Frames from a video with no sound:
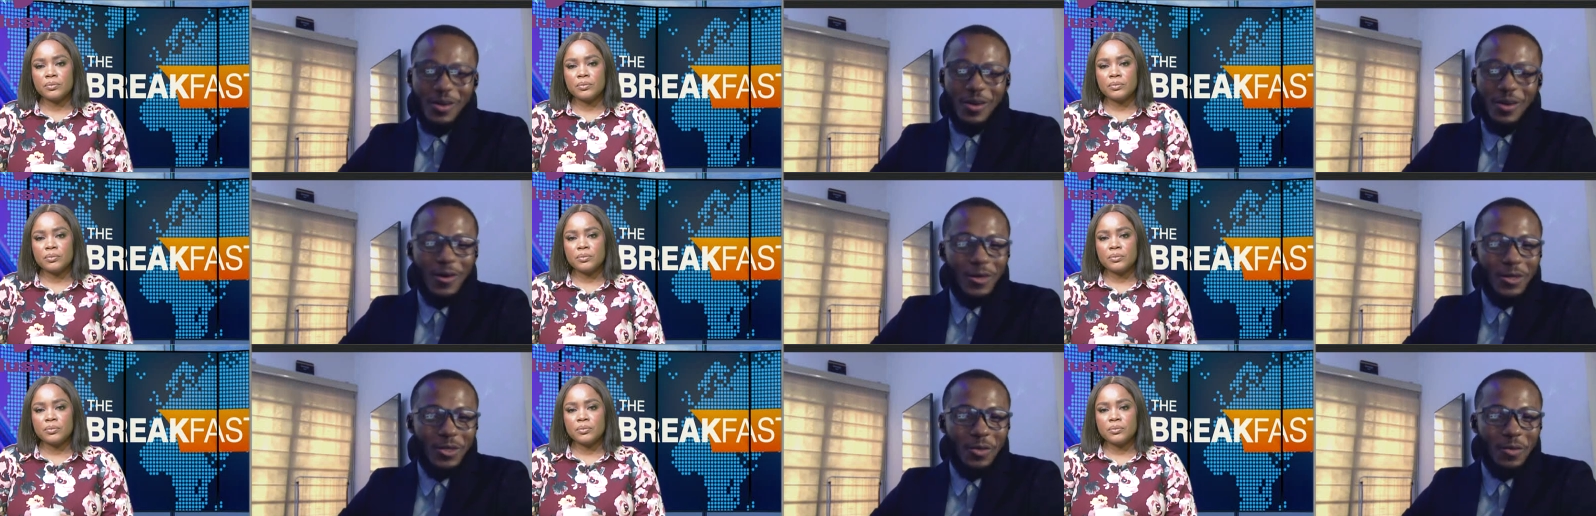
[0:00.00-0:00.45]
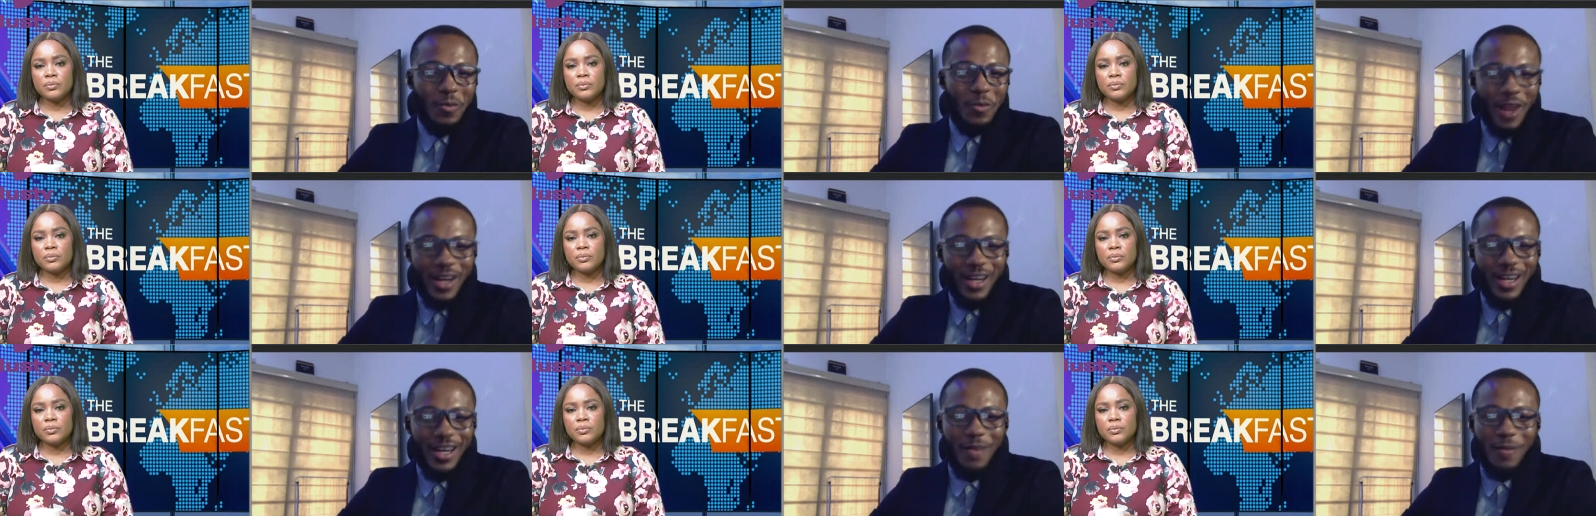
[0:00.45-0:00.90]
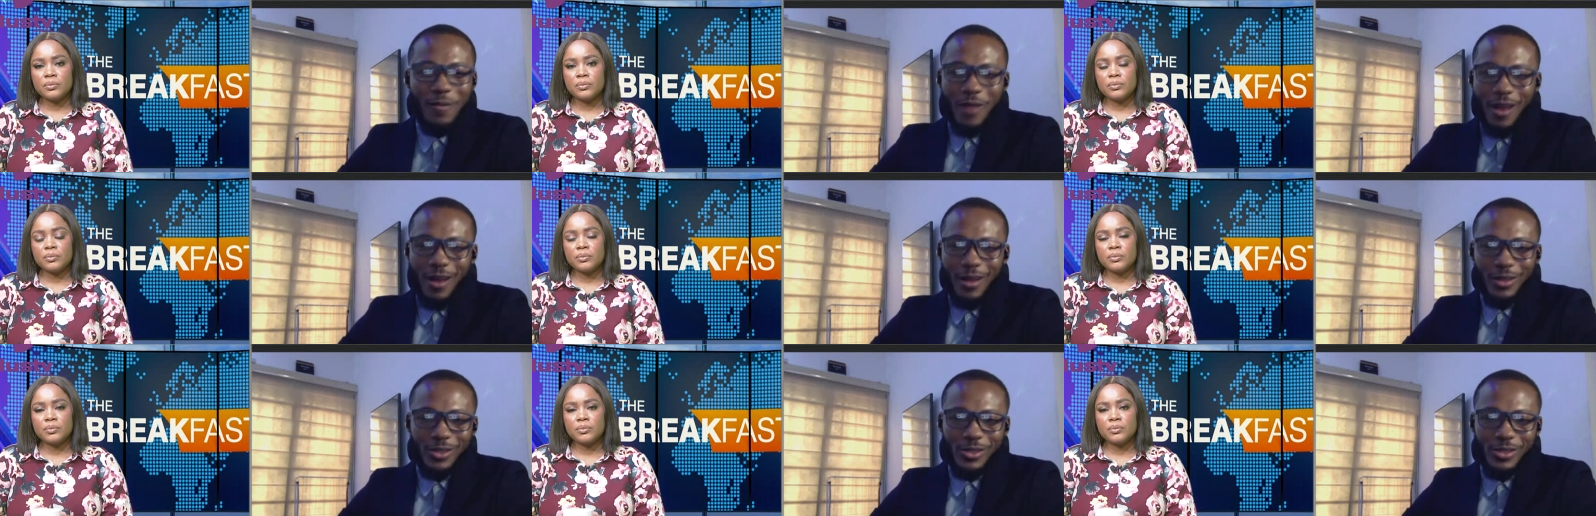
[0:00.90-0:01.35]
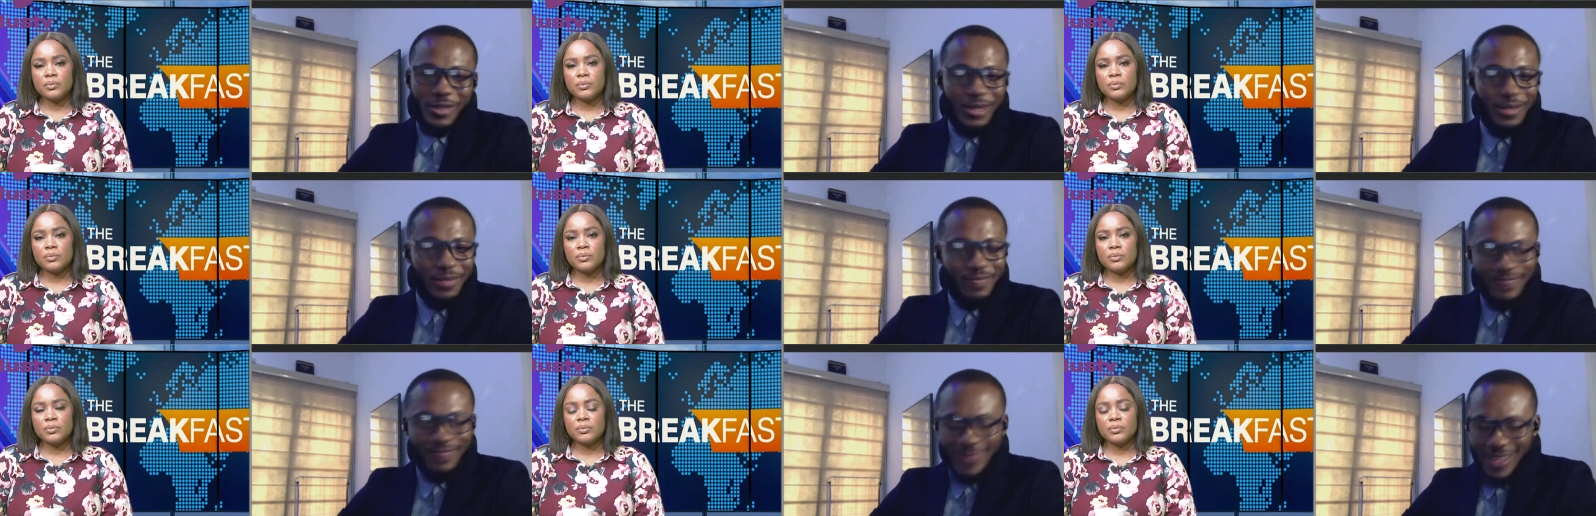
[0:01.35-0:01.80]
Speaker 1: Coach Randy
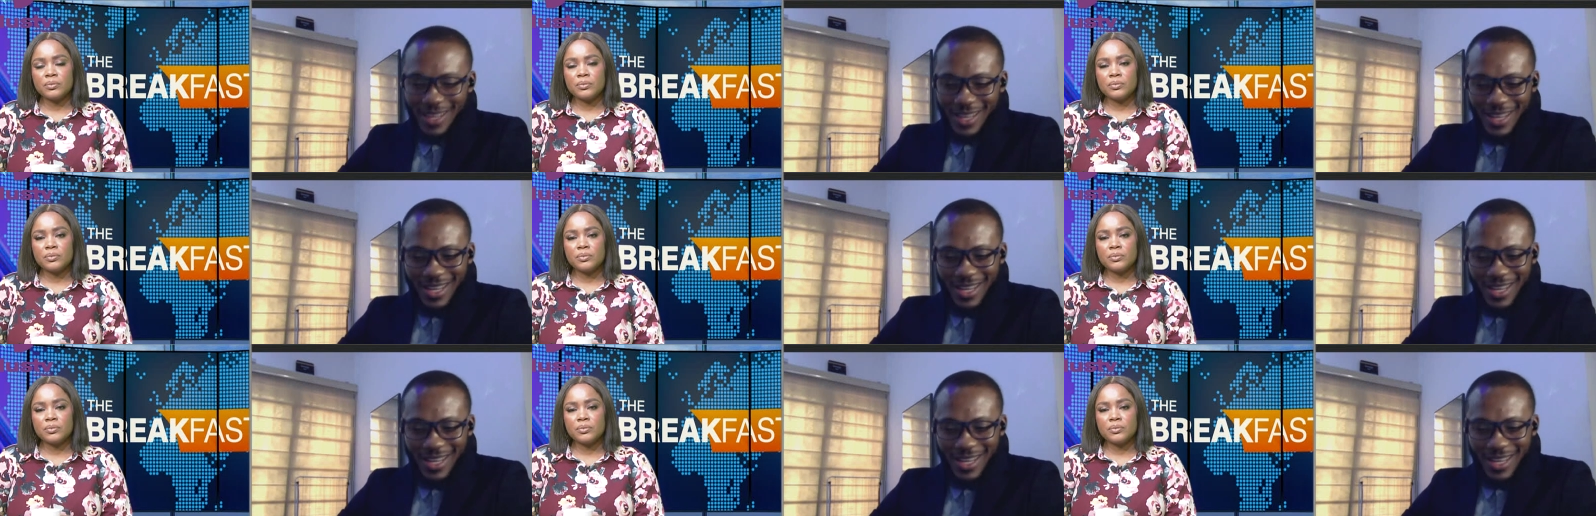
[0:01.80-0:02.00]
Waldrum